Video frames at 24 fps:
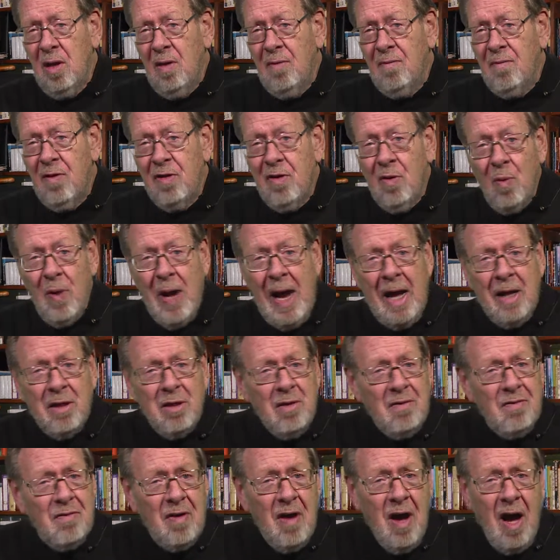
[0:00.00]
For the wrath
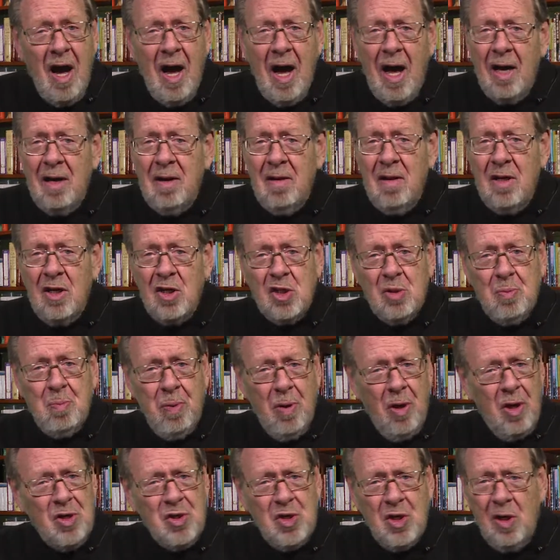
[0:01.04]
of God, this
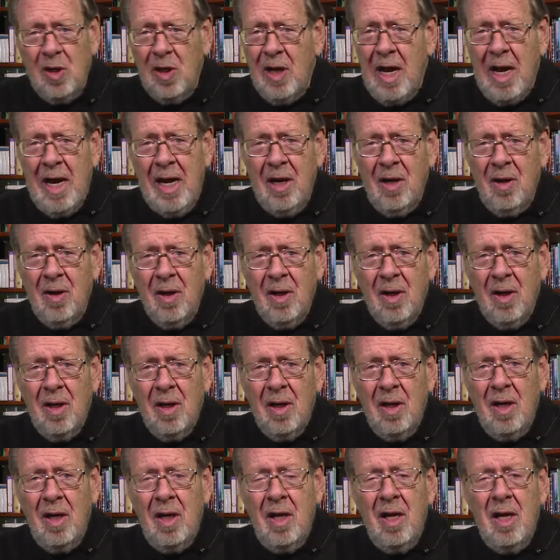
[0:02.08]
personal anger,
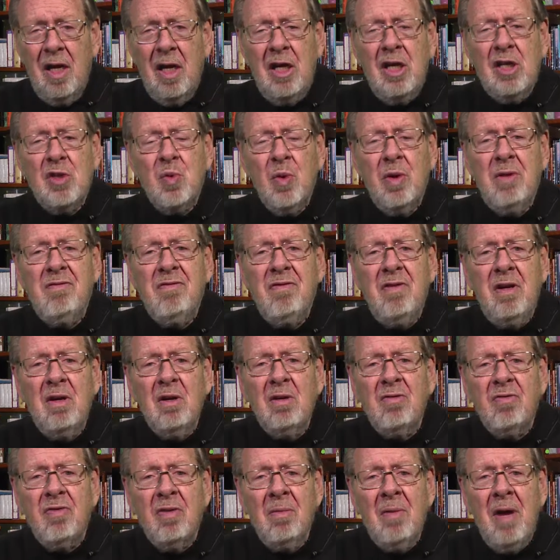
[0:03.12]
is
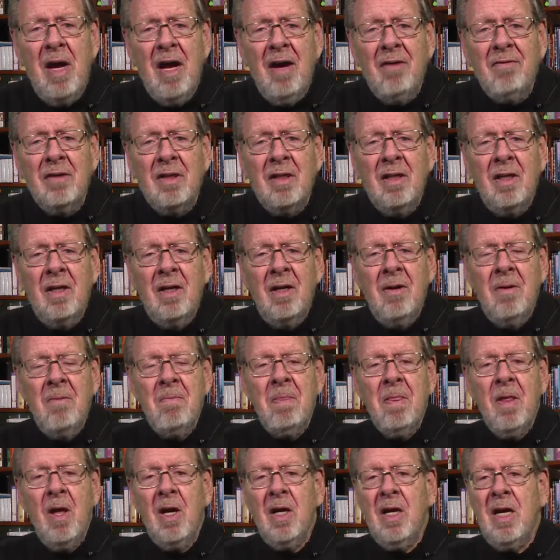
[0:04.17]
revealed from heaven
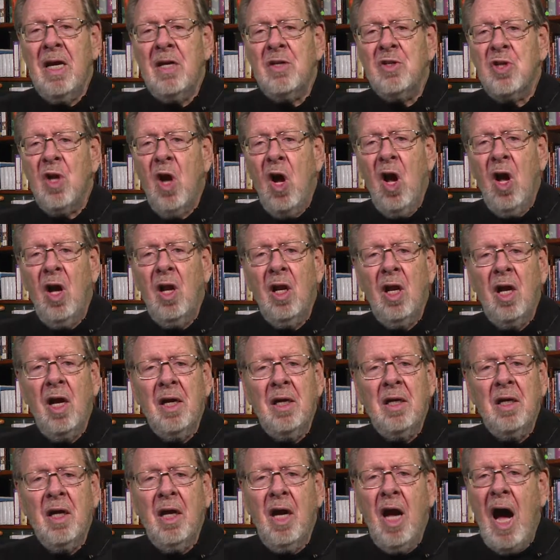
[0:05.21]
against all
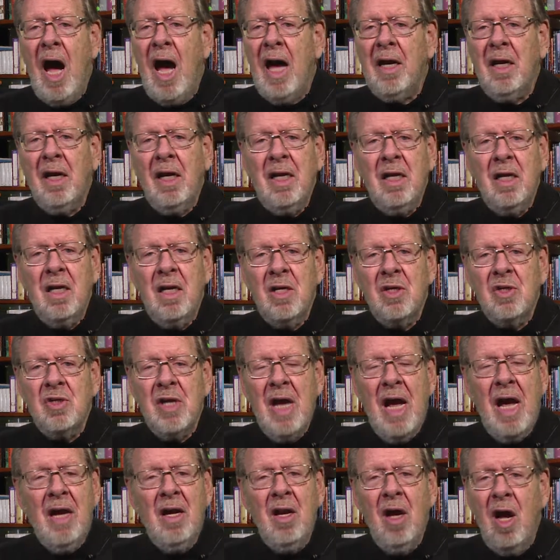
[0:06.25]
ungodliness
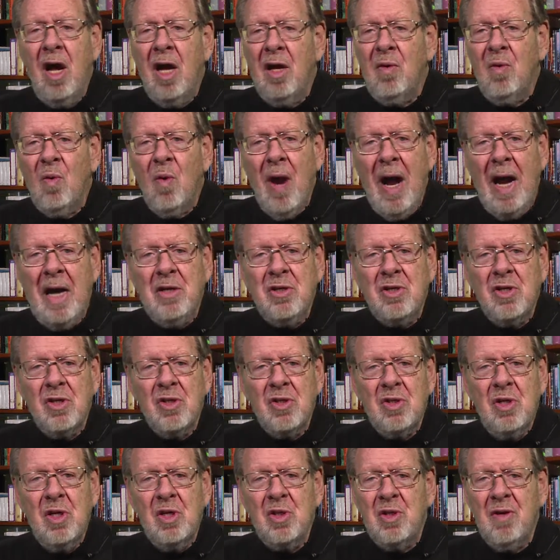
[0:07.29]
and
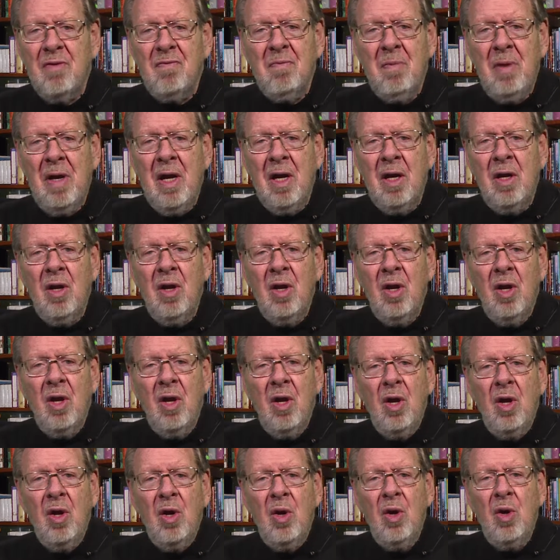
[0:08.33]
unrighteousness of men
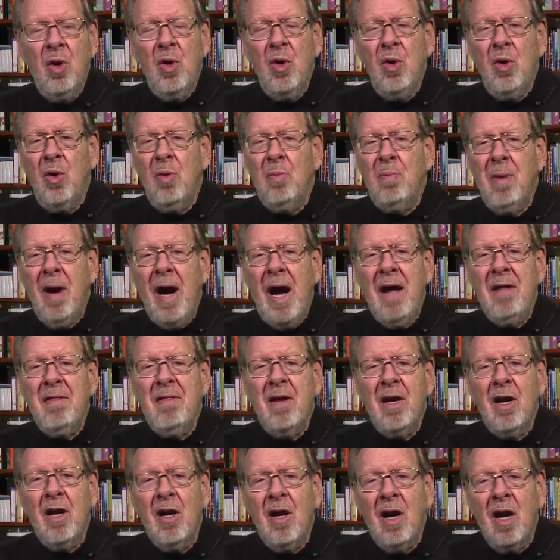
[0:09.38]
who by
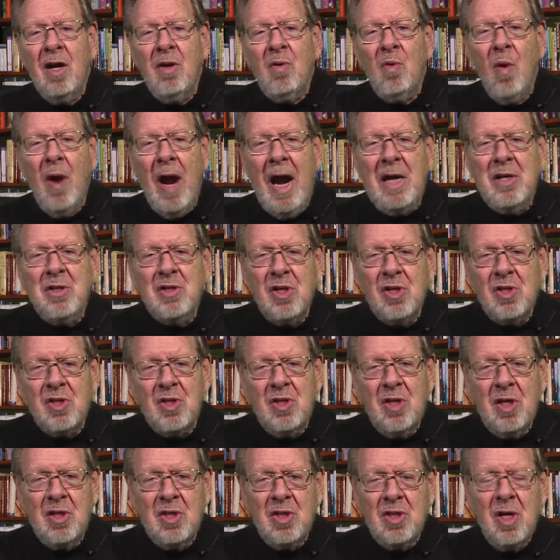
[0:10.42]
their
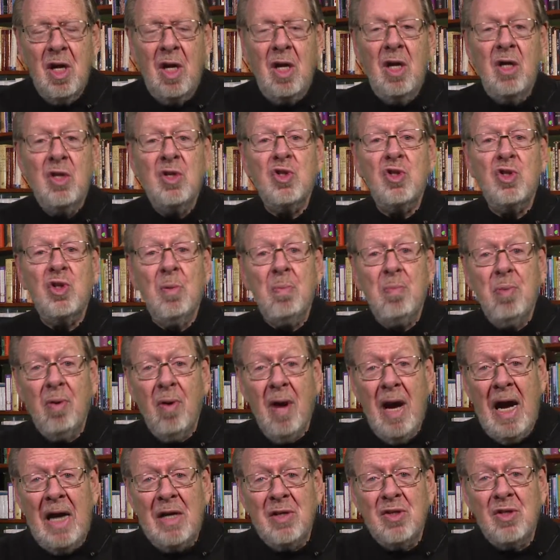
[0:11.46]
unrighteousness
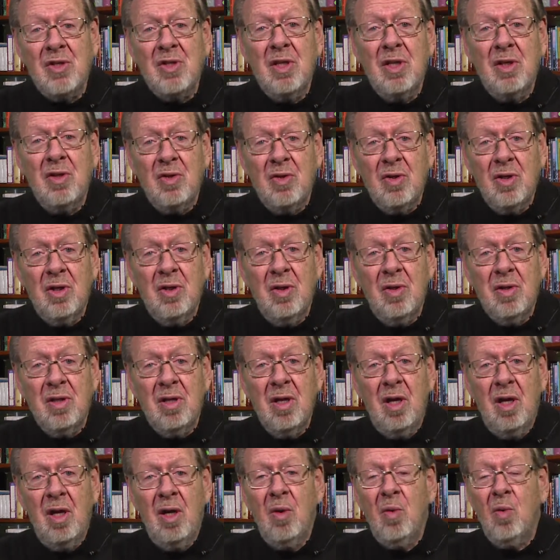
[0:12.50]
suppress the truth.
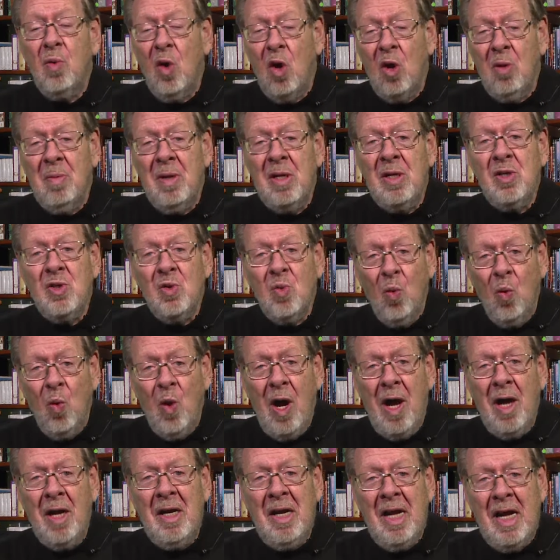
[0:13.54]
Romans
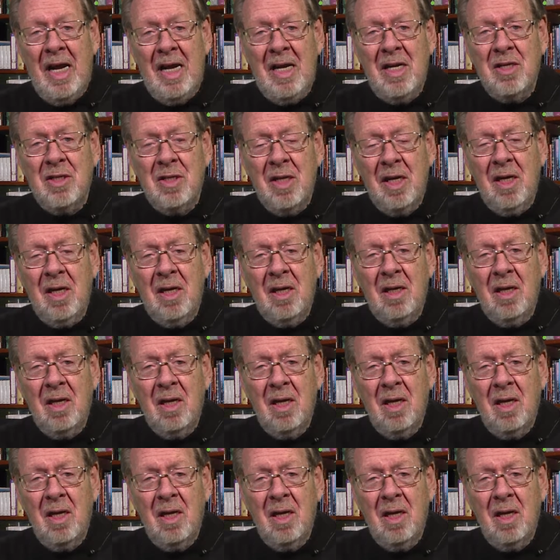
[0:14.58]
1:18.